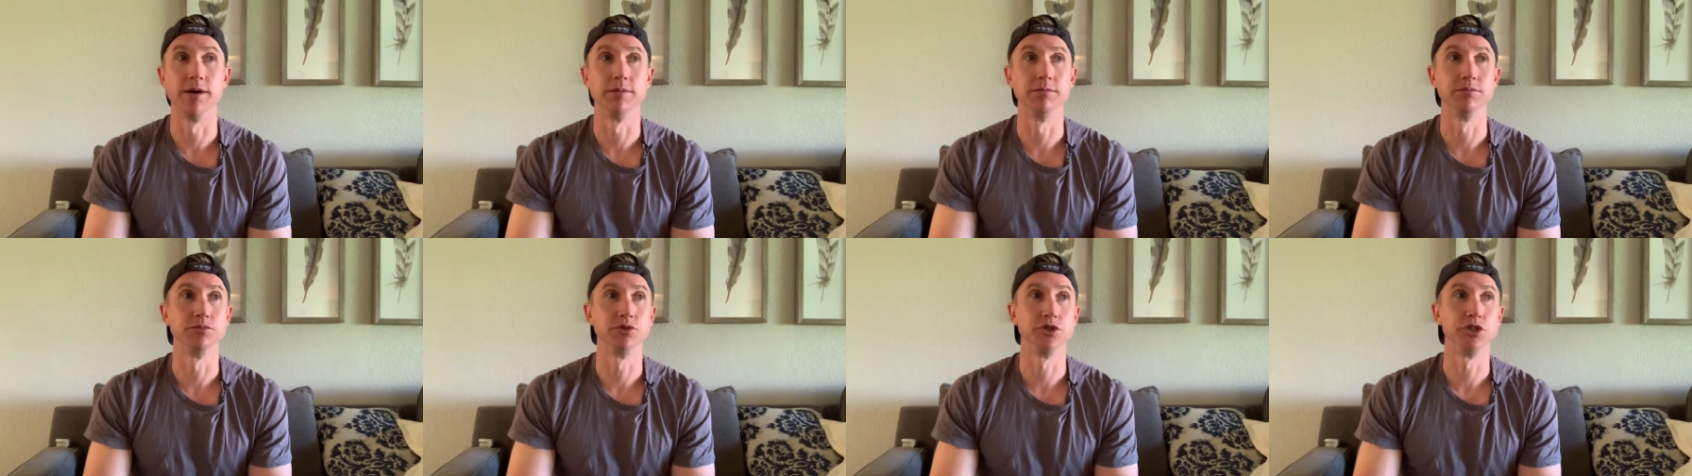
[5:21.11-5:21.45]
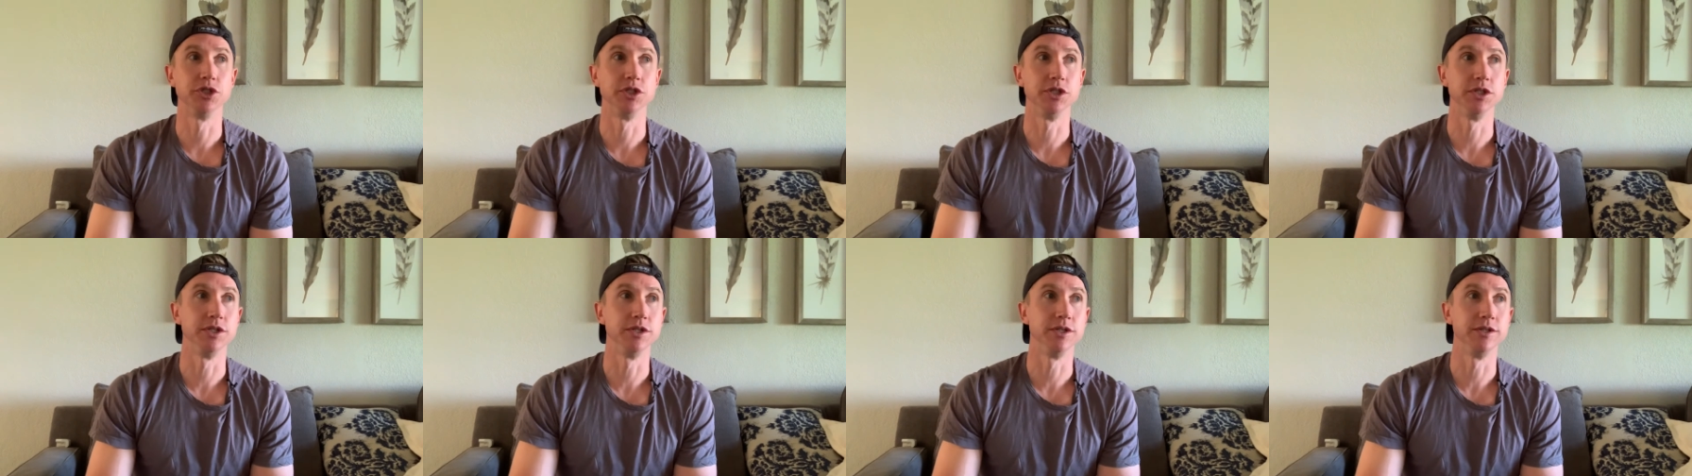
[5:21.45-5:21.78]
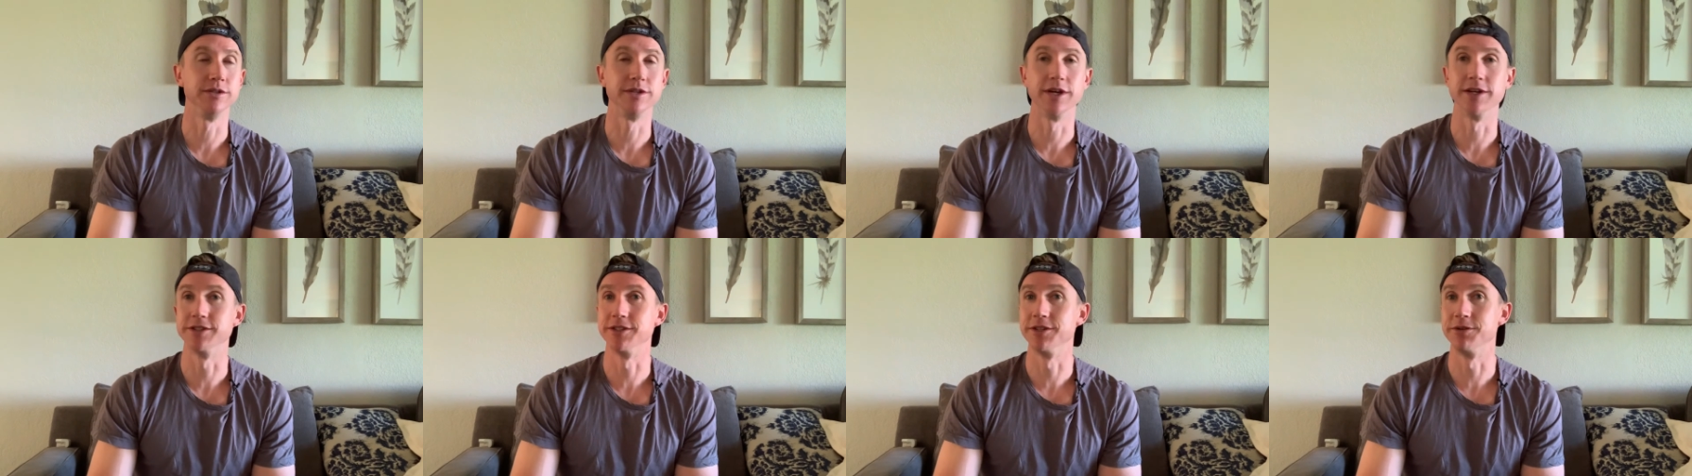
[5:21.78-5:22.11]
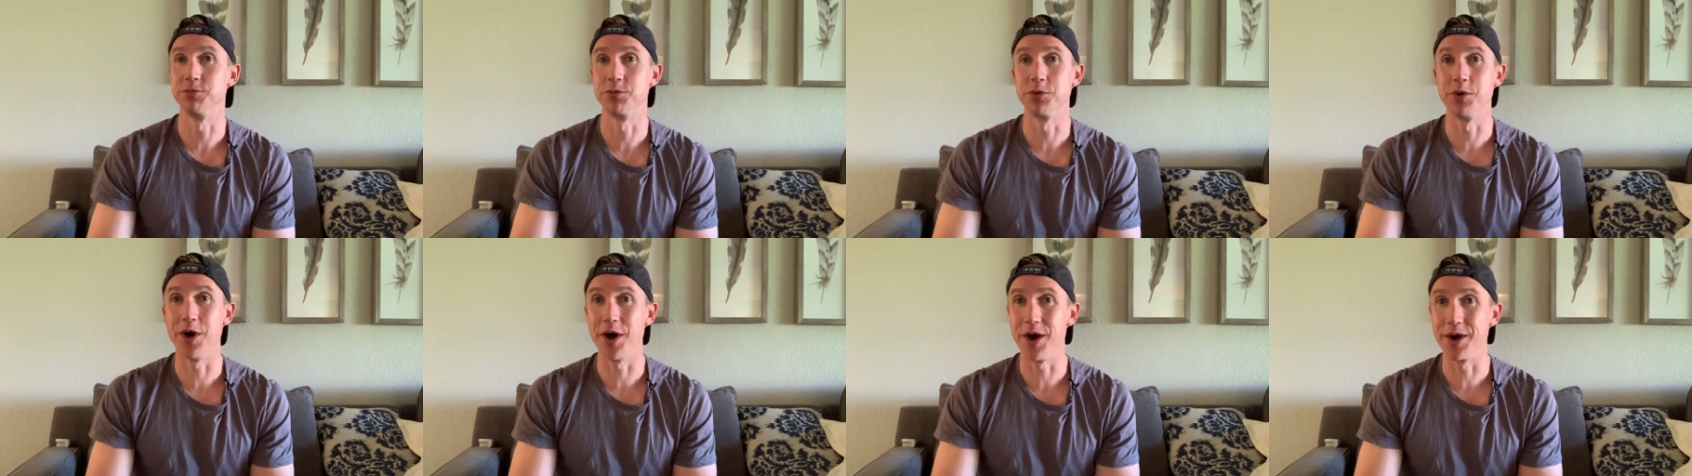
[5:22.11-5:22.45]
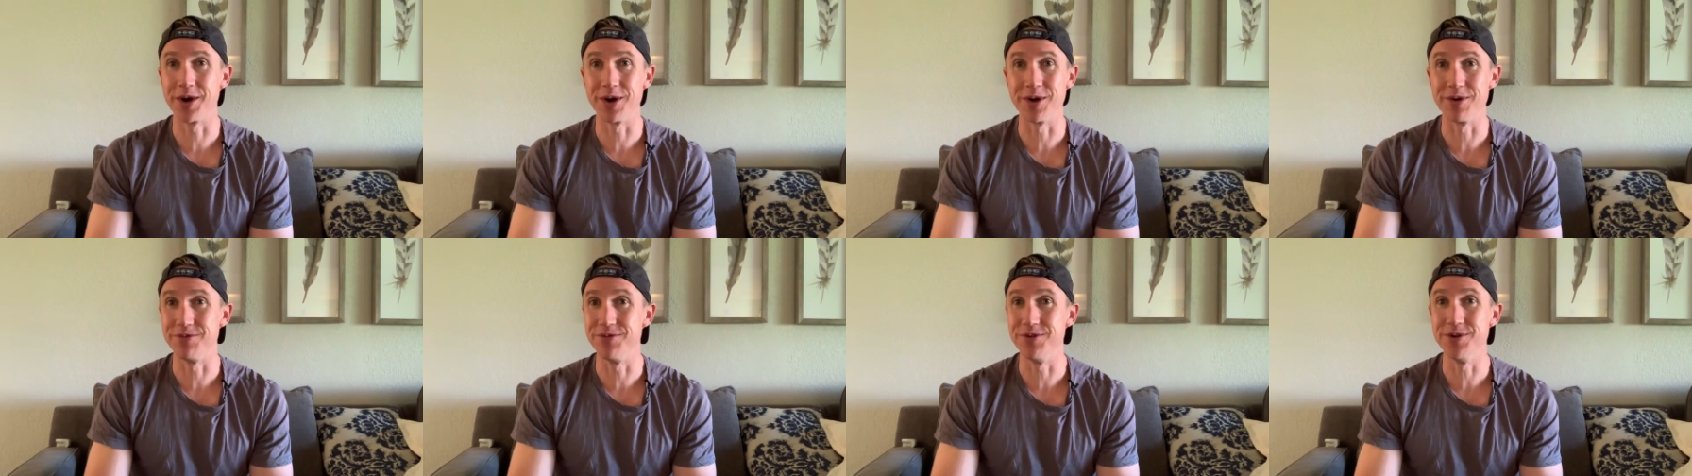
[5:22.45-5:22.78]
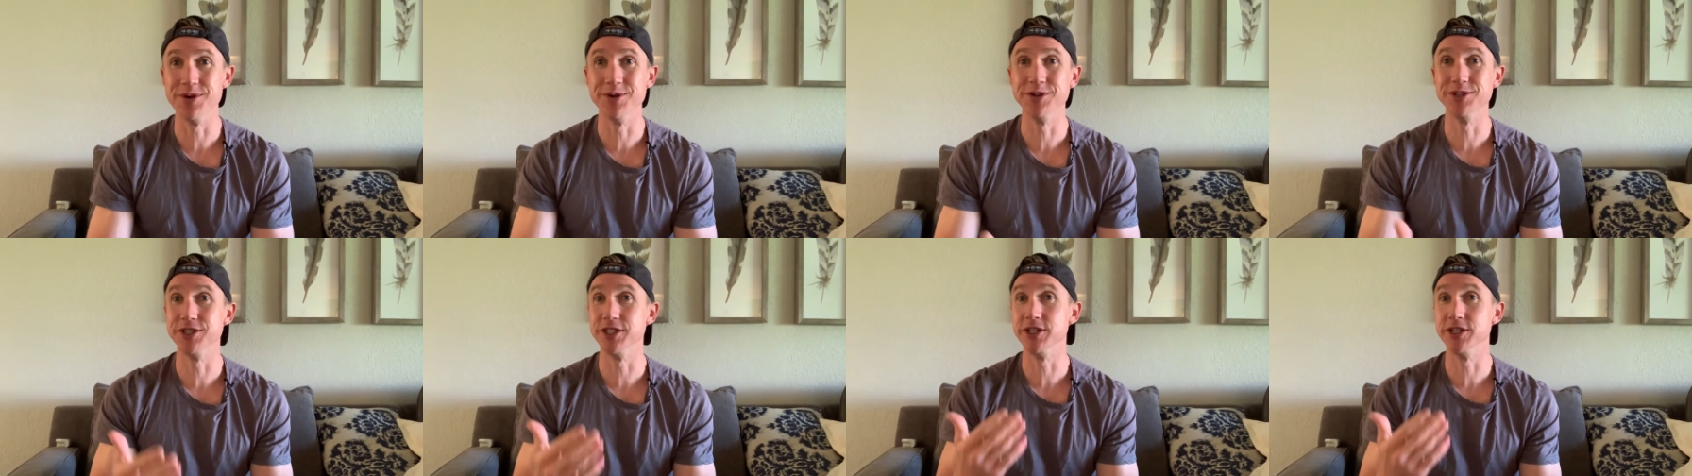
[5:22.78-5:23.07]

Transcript: She doesn't block her food.